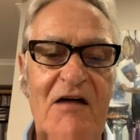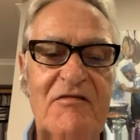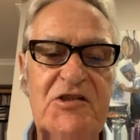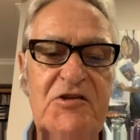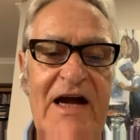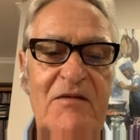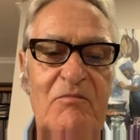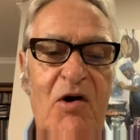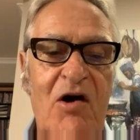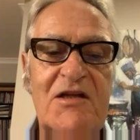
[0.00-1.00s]
of mm.
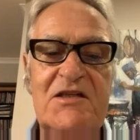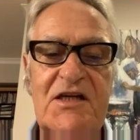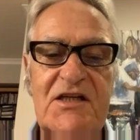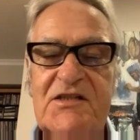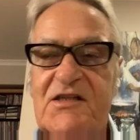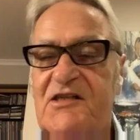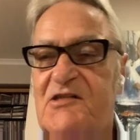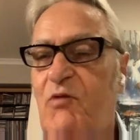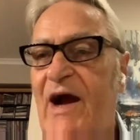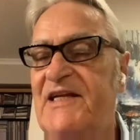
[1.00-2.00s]
Australian politics, and
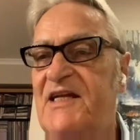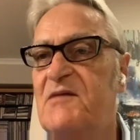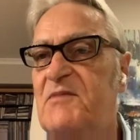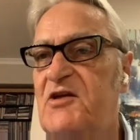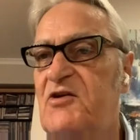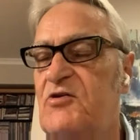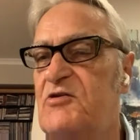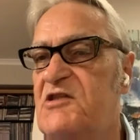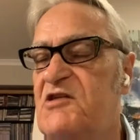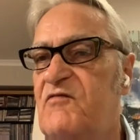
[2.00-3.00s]
it's waiting to be
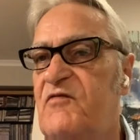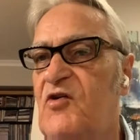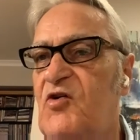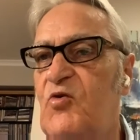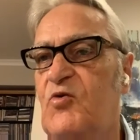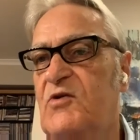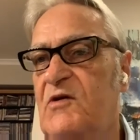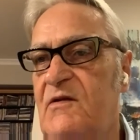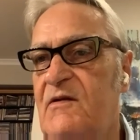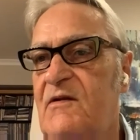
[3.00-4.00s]
used for
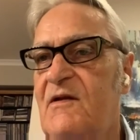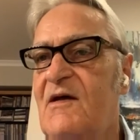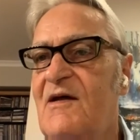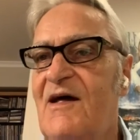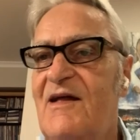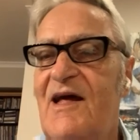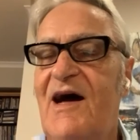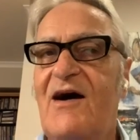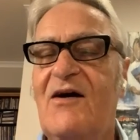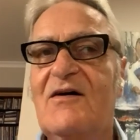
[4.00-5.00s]
good. Mm.
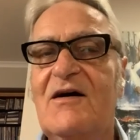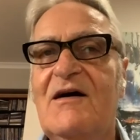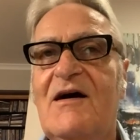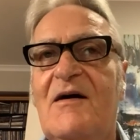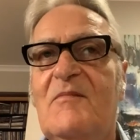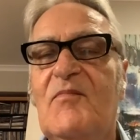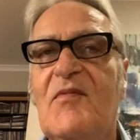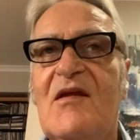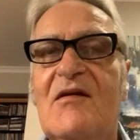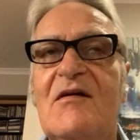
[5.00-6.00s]
Now,
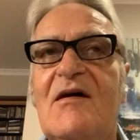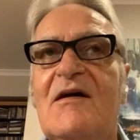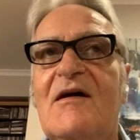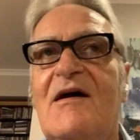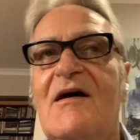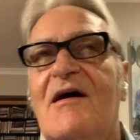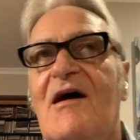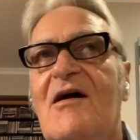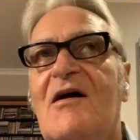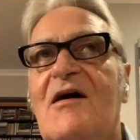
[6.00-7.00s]
um,
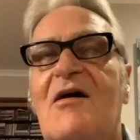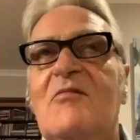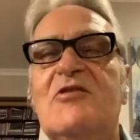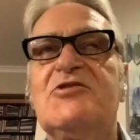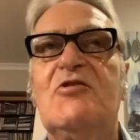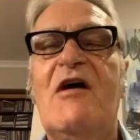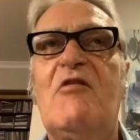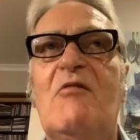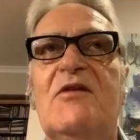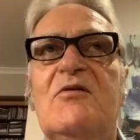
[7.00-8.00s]
uh, I'm not sure
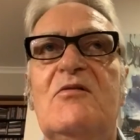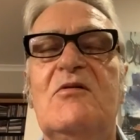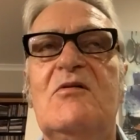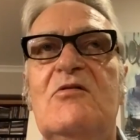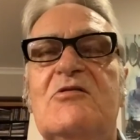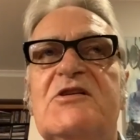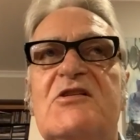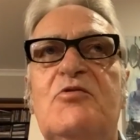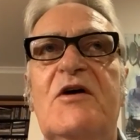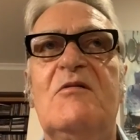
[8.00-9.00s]
everyone who, who
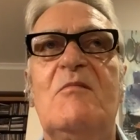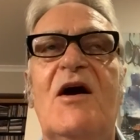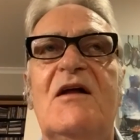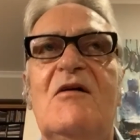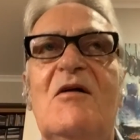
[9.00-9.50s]
looks at Twitter might,